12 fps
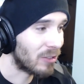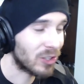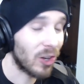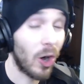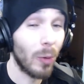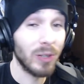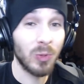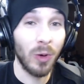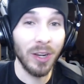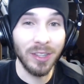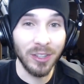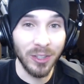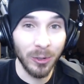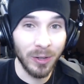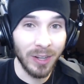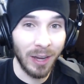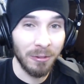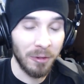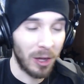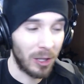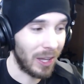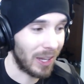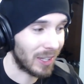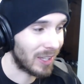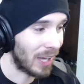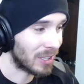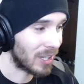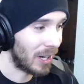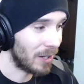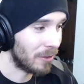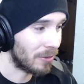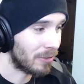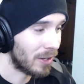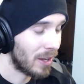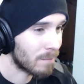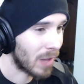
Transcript: I've just always wanted to do it. I felt like that's kind of